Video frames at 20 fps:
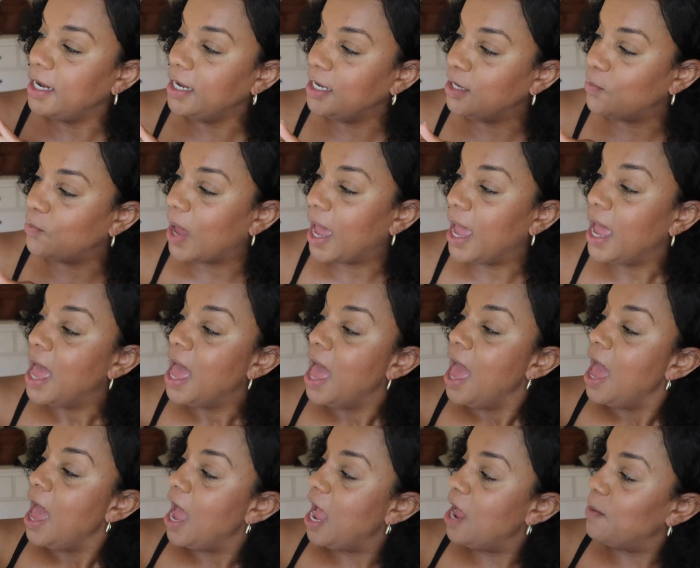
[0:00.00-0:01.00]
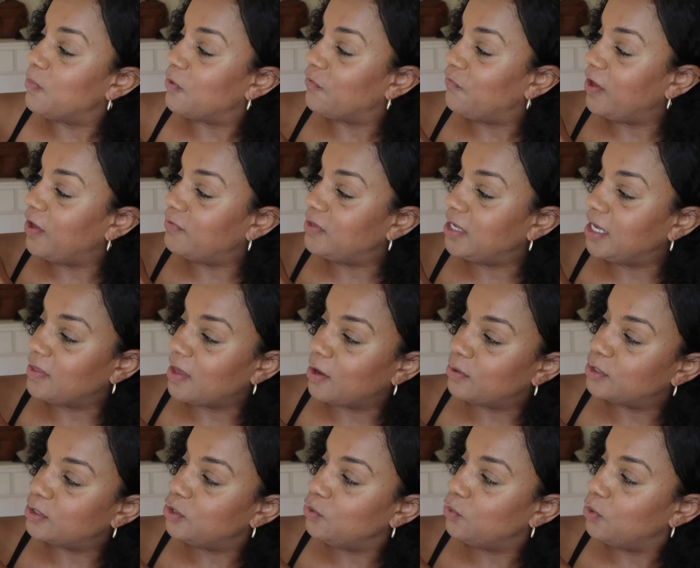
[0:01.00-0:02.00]
Anyway, April 15th, I
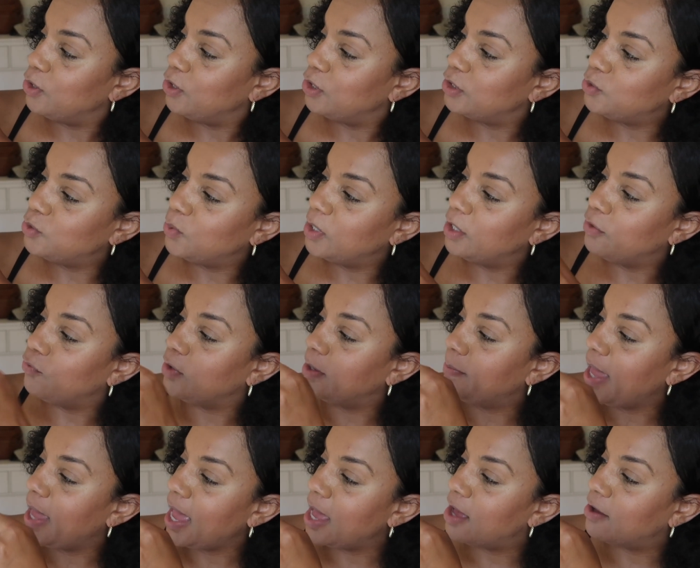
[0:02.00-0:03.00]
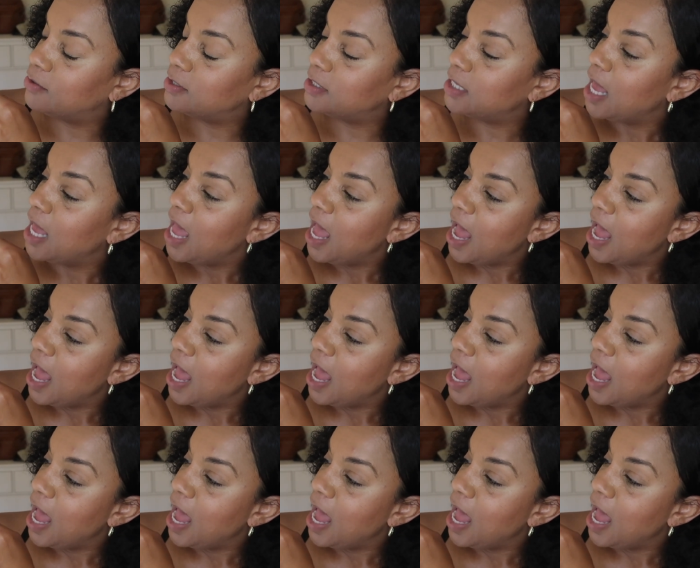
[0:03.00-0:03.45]
was 223 pounds.